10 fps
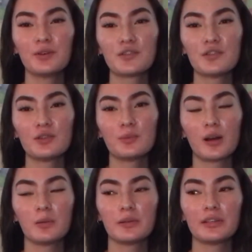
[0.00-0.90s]
of you
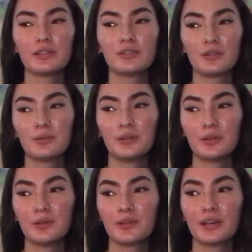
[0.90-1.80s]
probably don't
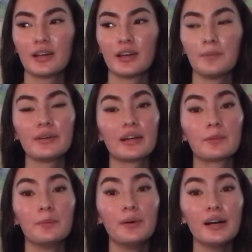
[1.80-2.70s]
know that I'm back,
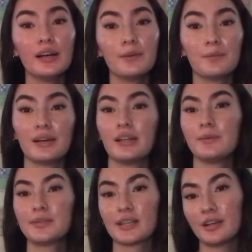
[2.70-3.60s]
but my name
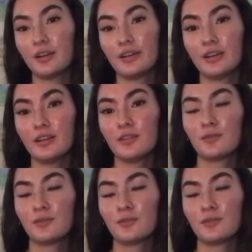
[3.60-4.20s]
is Erin,